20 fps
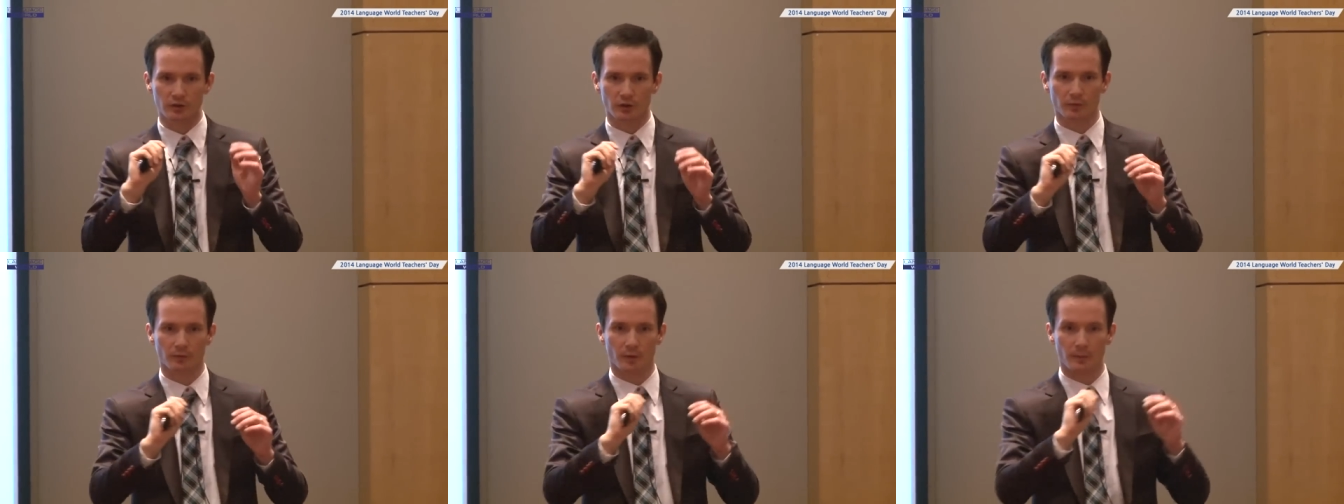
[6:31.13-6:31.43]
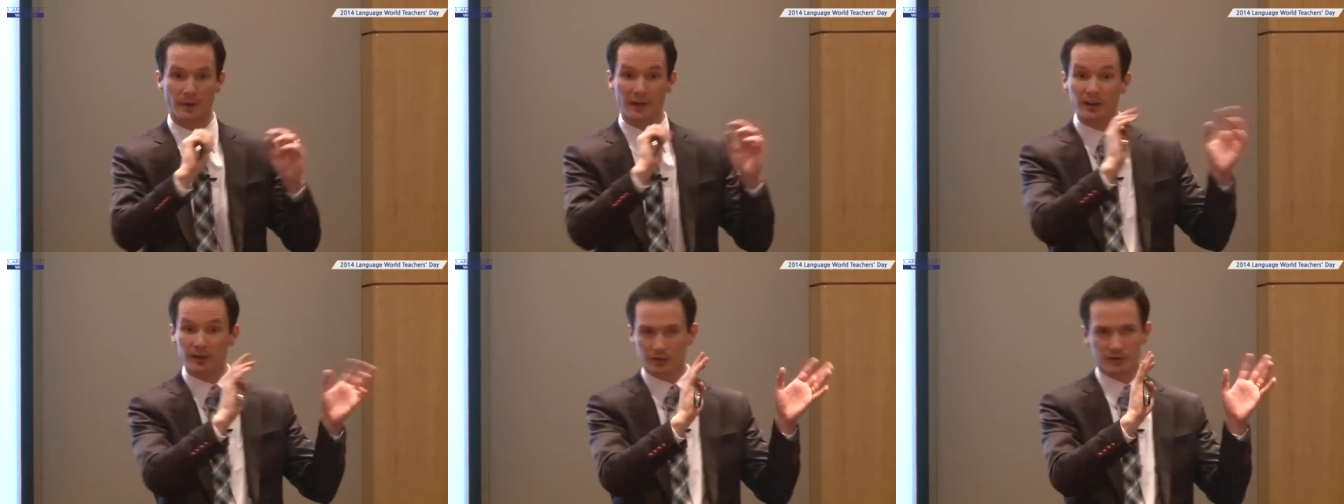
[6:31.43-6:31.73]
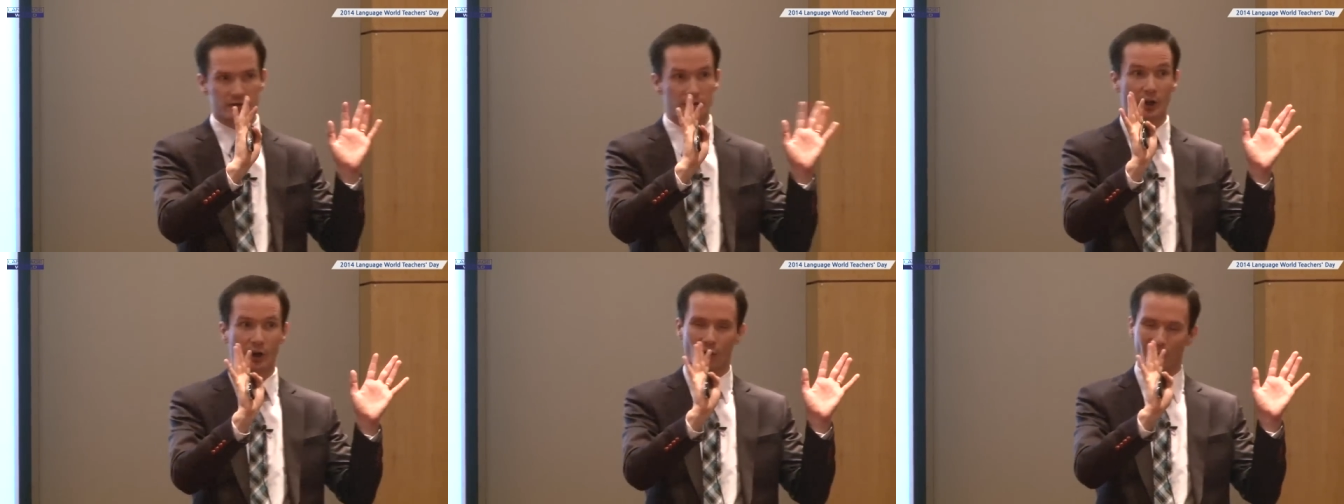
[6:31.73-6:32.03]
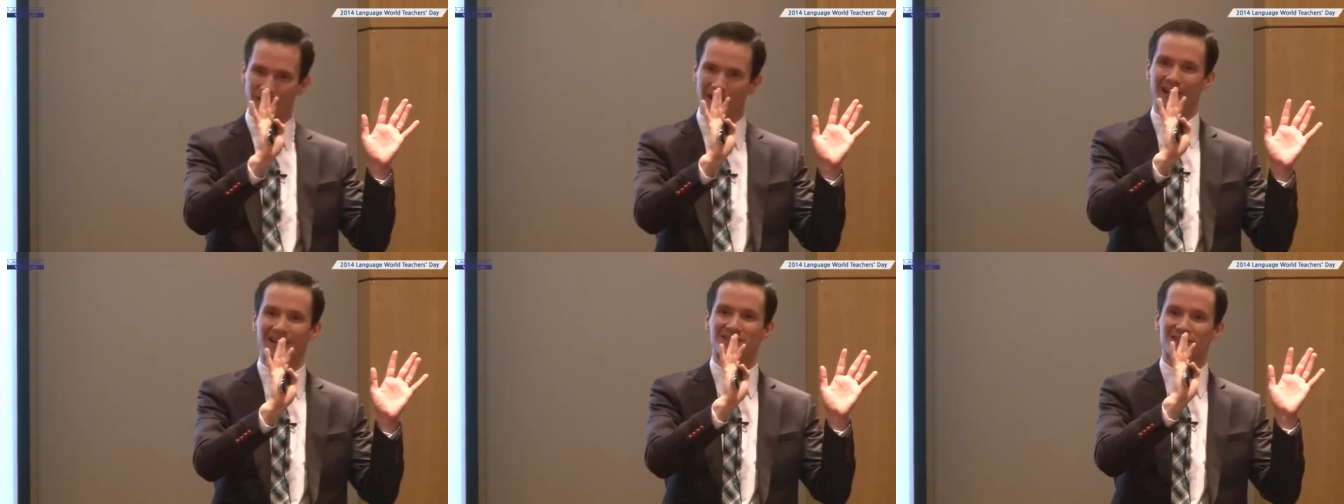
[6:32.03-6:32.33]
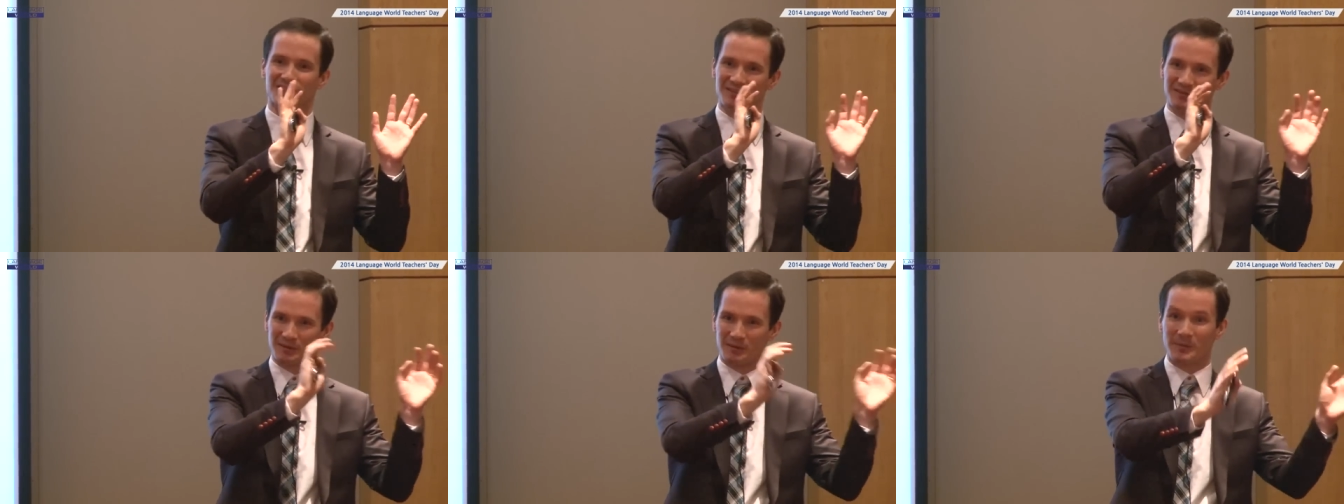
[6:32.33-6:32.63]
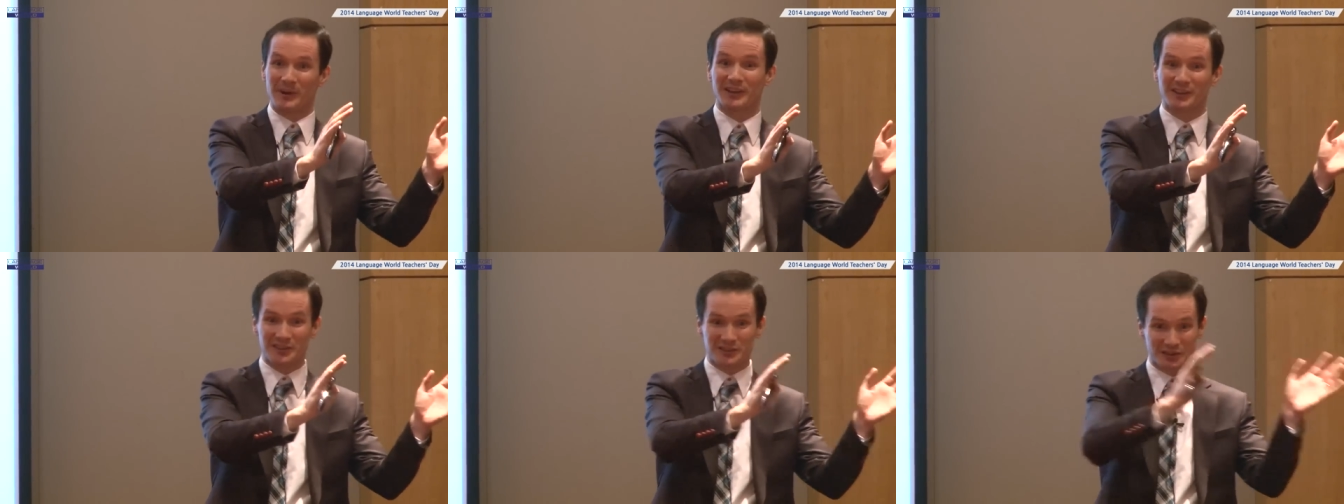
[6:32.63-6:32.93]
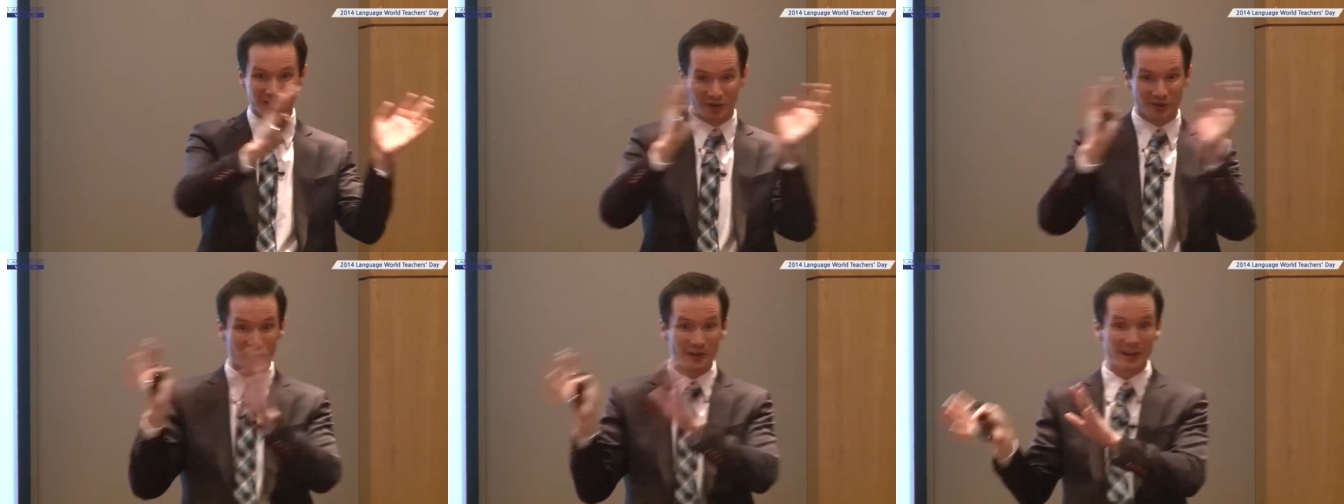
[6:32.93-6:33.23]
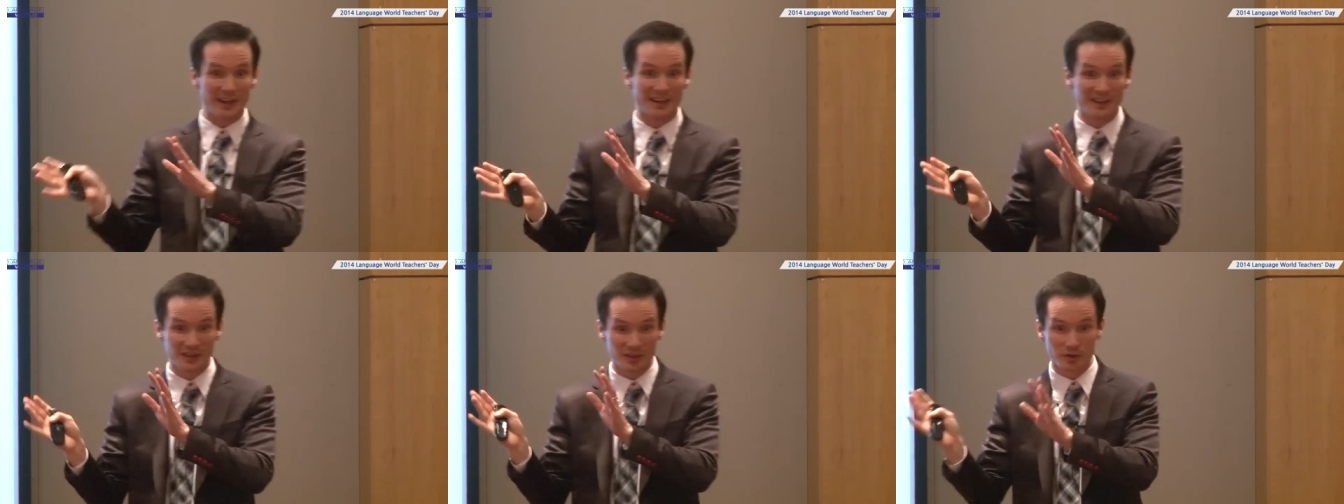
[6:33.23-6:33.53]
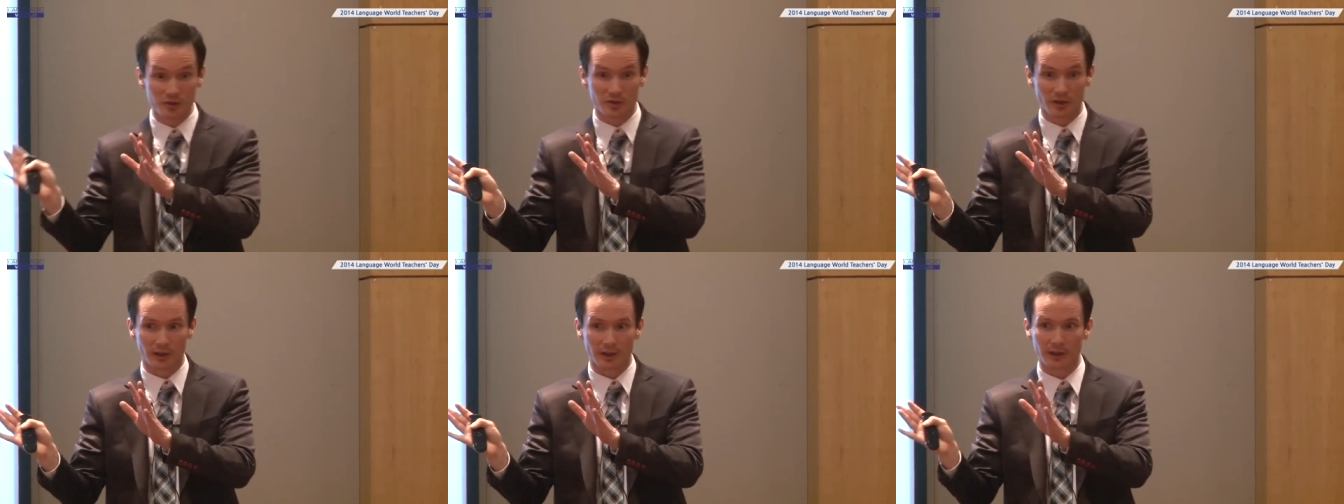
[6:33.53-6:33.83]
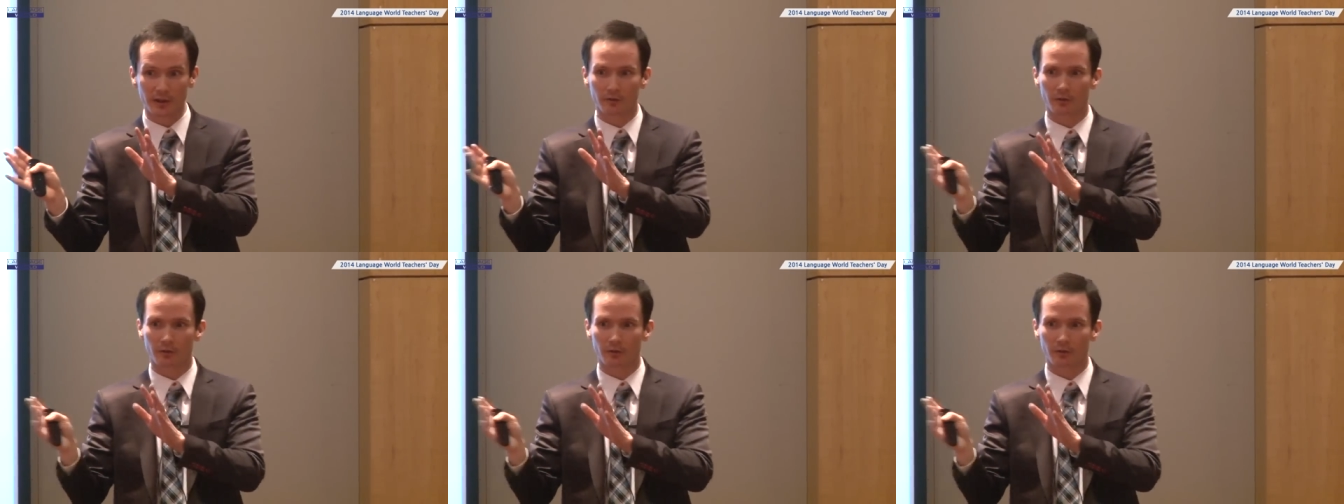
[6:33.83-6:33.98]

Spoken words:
or from English, no, actually from English to Korean usually,